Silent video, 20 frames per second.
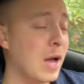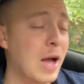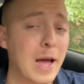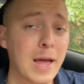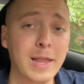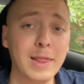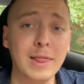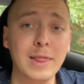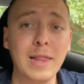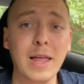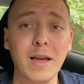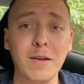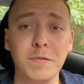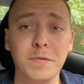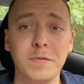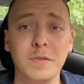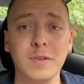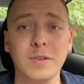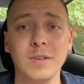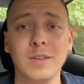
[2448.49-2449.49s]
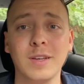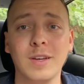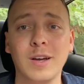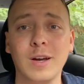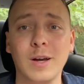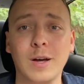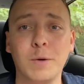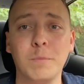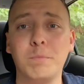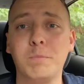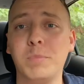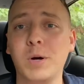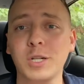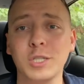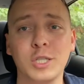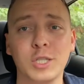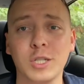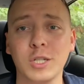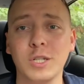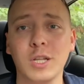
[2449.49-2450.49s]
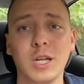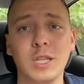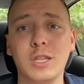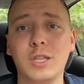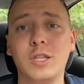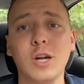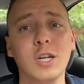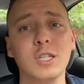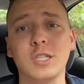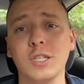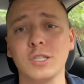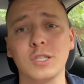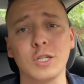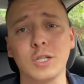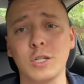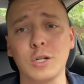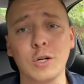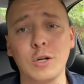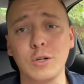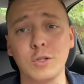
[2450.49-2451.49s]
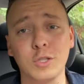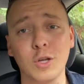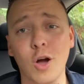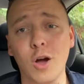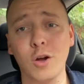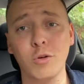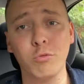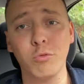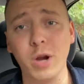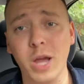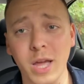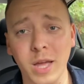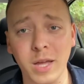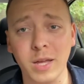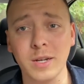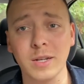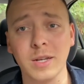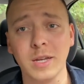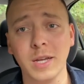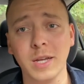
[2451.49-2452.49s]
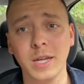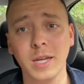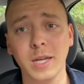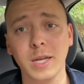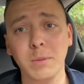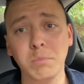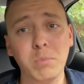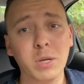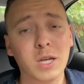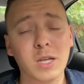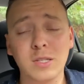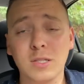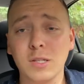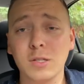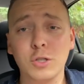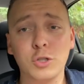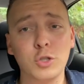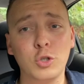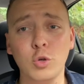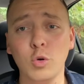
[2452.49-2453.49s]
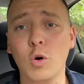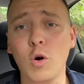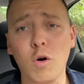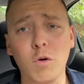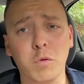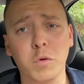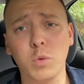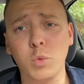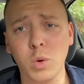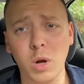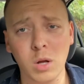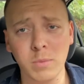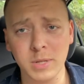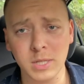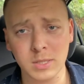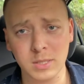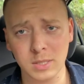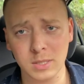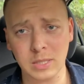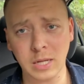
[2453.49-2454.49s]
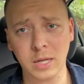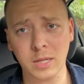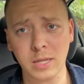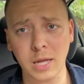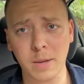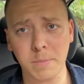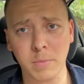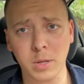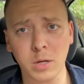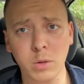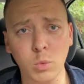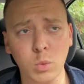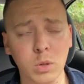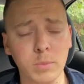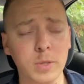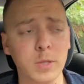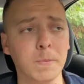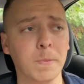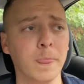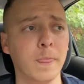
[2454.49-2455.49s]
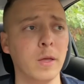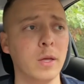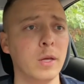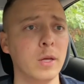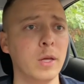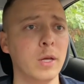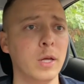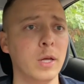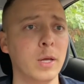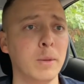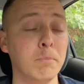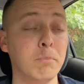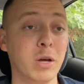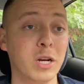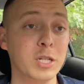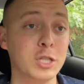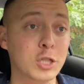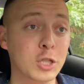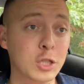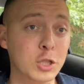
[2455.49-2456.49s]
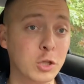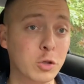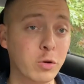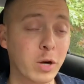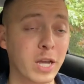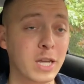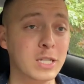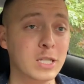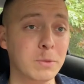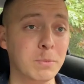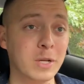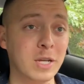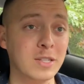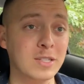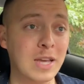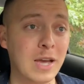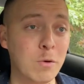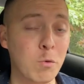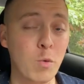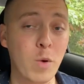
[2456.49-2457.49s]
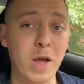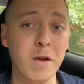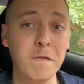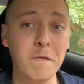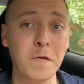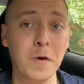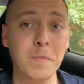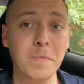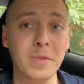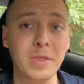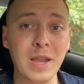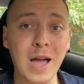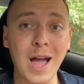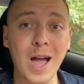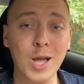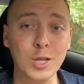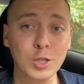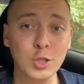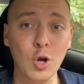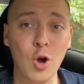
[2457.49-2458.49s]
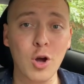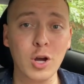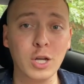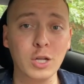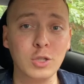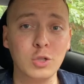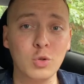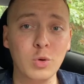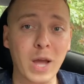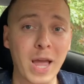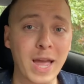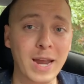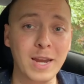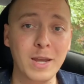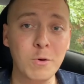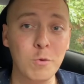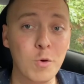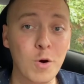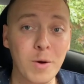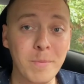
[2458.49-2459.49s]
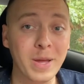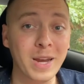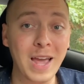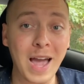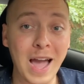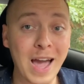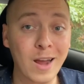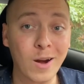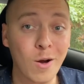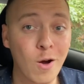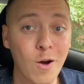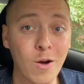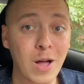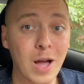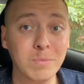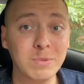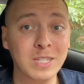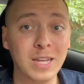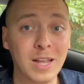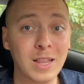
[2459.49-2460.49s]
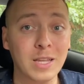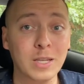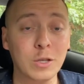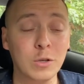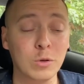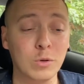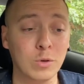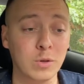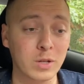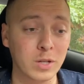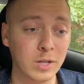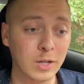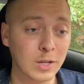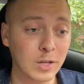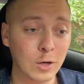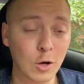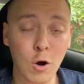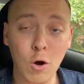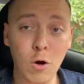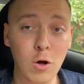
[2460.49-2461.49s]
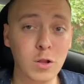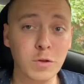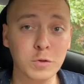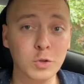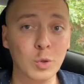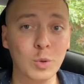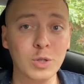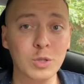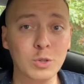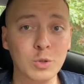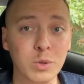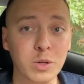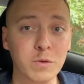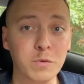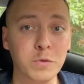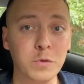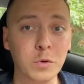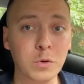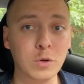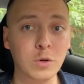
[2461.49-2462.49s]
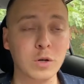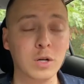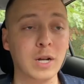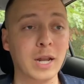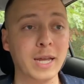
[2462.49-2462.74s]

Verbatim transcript: I left a bunch of uh, dozens of girls on read because it's too overwhelming to date that many women. But it's just crazy because I went from not talking to any woman at all. I'm telling you, all of 2024.